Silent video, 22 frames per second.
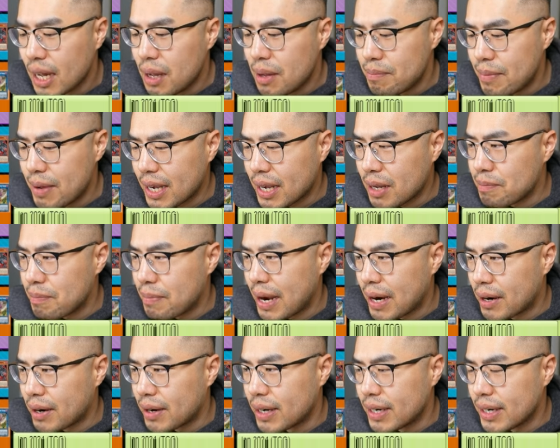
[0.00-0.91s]
Make a
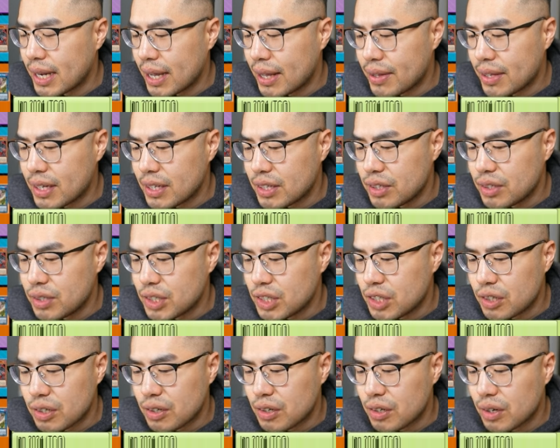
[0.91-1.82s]
Baron, and then use
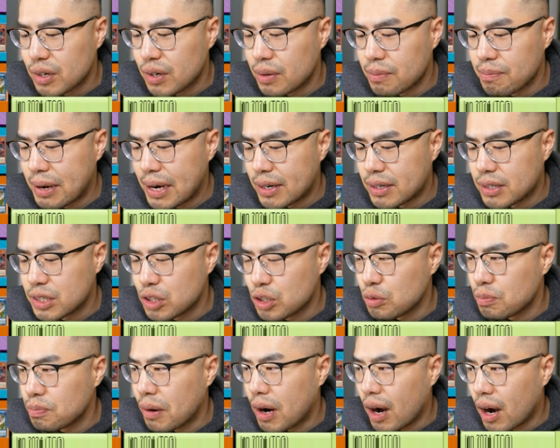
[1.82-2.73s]
your Baron to
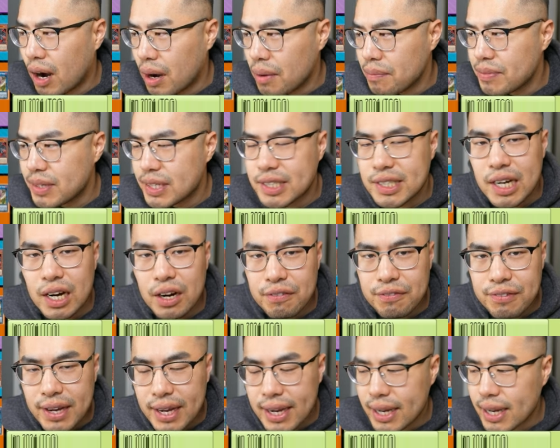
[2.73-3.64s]
pop the
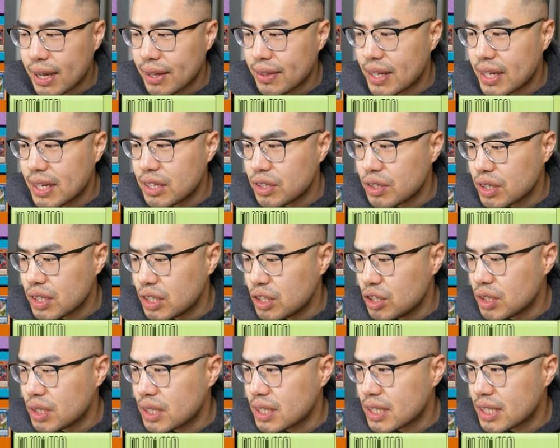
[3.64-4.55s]
Chaofeng, and then you can
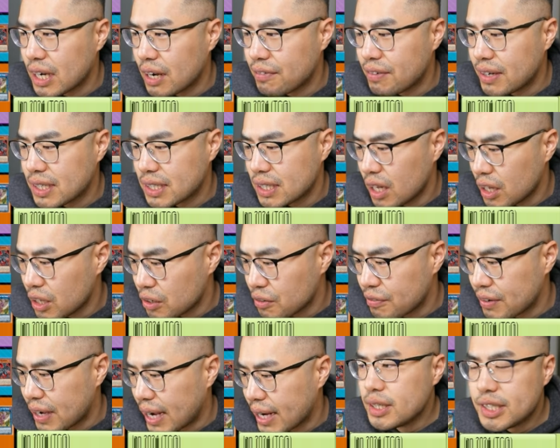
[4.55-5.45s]
use the Chaofeng's other
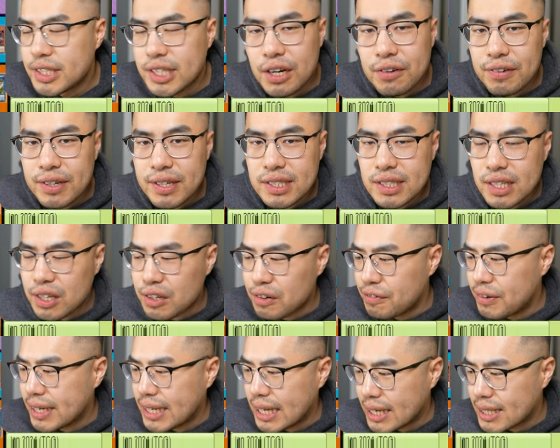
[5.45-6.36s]
effect. Chaofeng's other
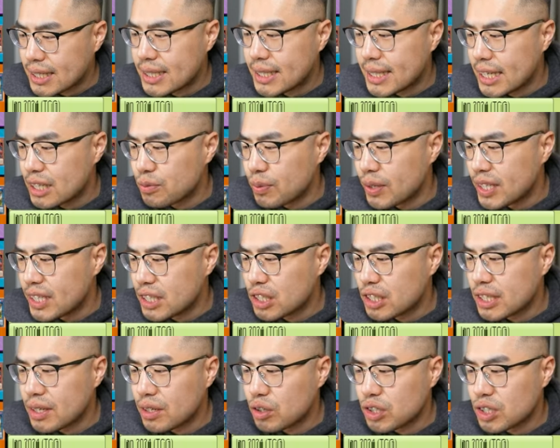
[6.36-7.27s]
effect actually says when this
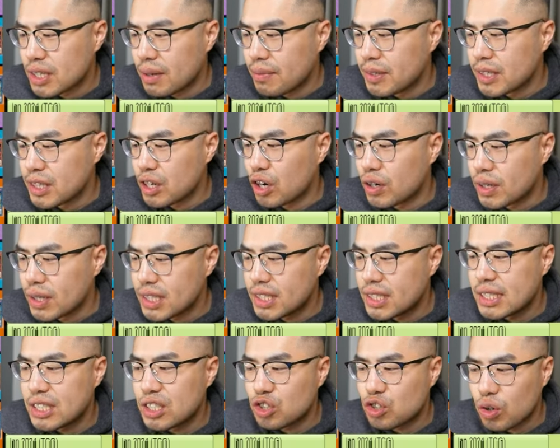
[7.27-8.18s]
Synchro Summon card is
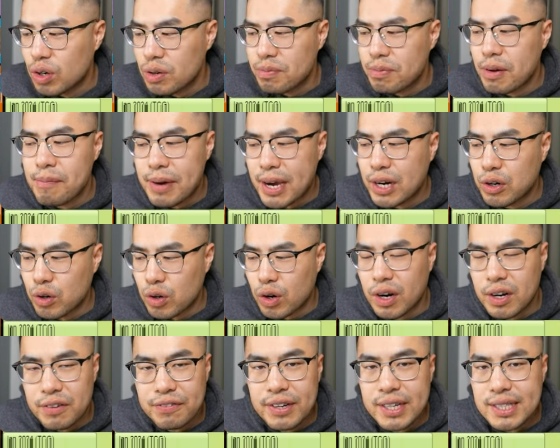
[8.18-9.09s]
destroyed by Battle
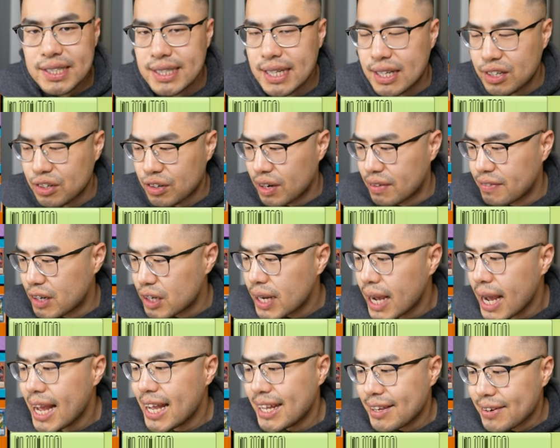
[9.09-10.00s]
Card Effect instead of the Graveyard,
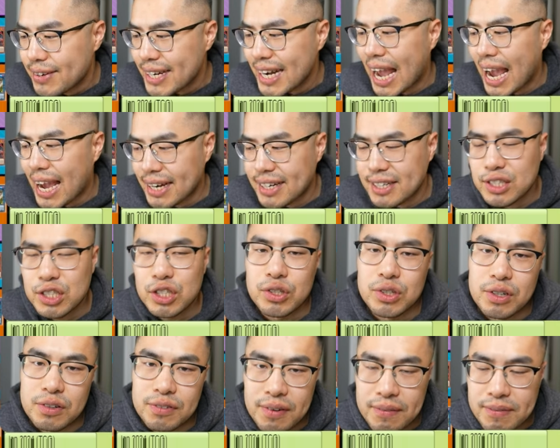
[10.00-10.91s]
you can add a
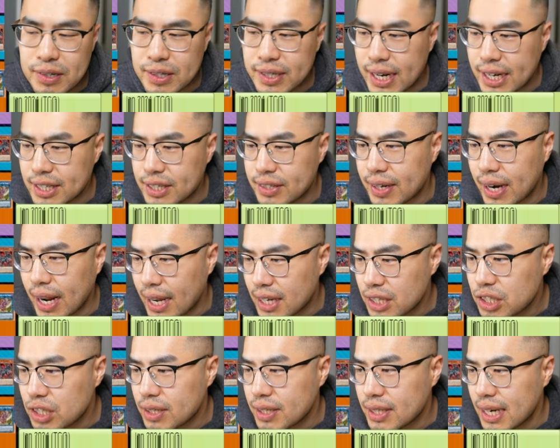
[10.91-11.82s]
Tuner from your deck to your
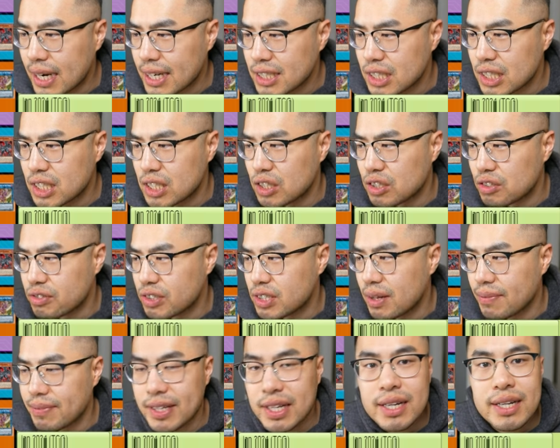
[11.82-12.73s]
hand, so you can actually search for
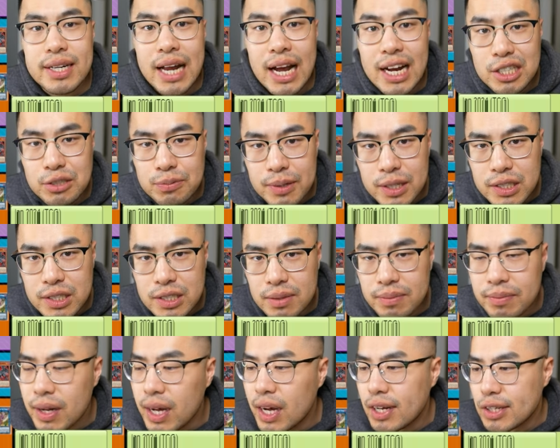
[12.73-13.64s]
something like an Ash
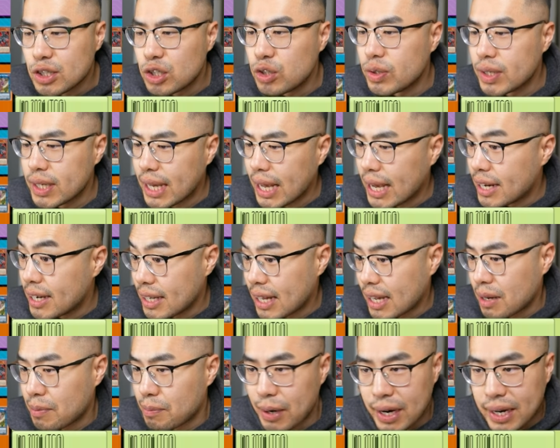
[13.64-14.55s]
Blossom to negate
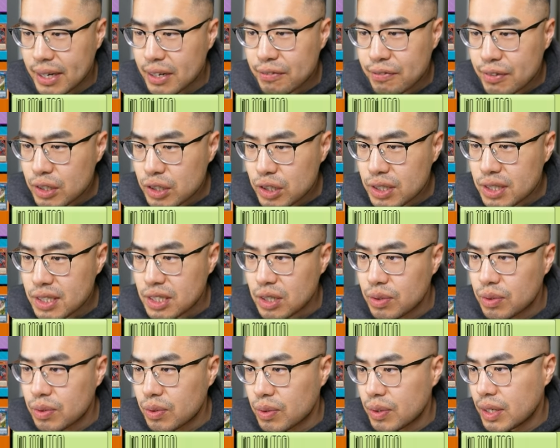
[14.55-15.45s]
like a Branded Fusion,
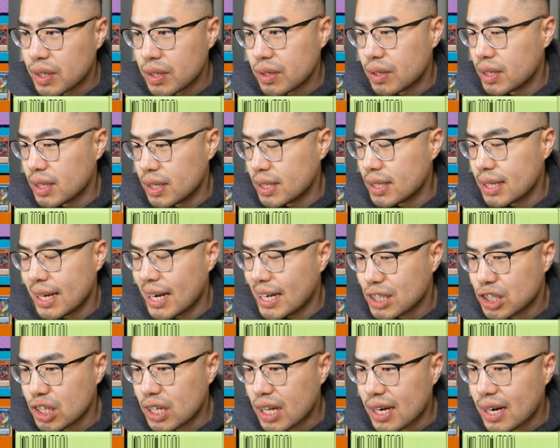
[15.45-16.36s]
so it
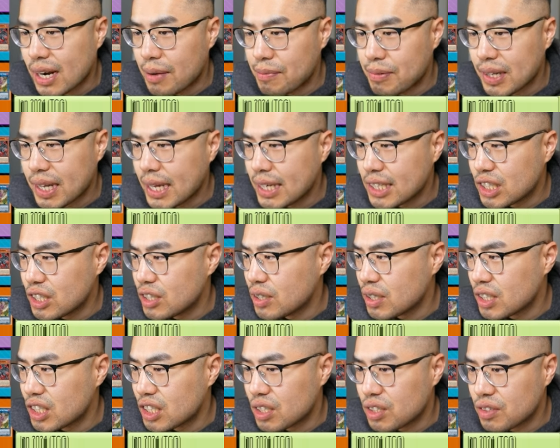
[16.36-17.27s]
has a lot of application. You
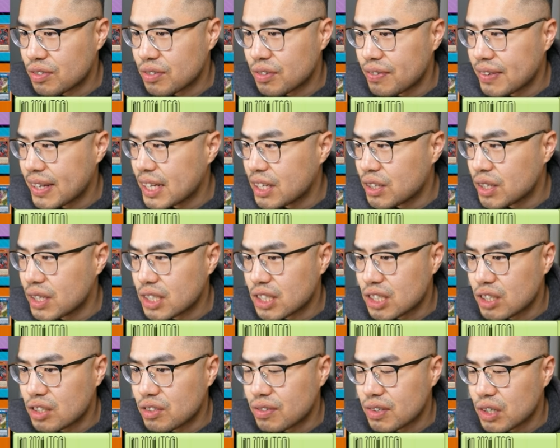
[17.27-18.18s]
can search for Veiler, you can
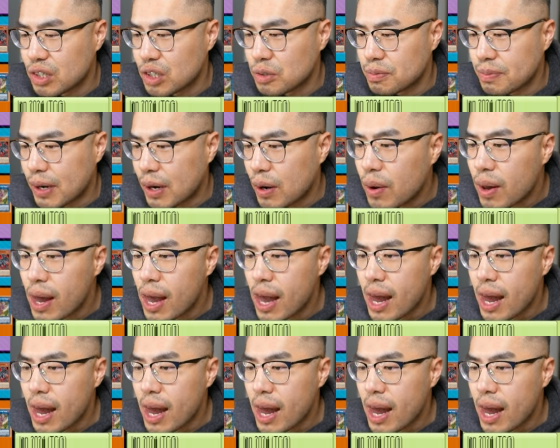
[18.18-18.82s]
search for Ghost Spell.